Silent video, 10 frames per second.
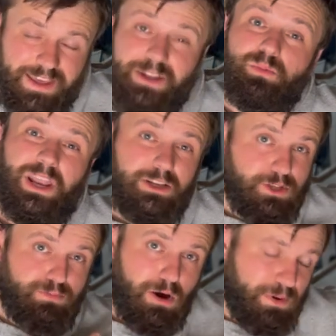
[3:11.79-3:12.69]
And when I do
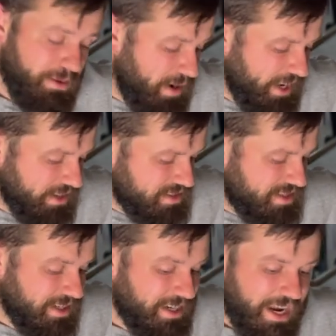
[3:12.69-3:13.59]
property
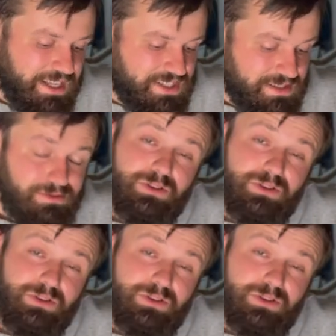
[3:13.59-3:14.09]
maintenance, it's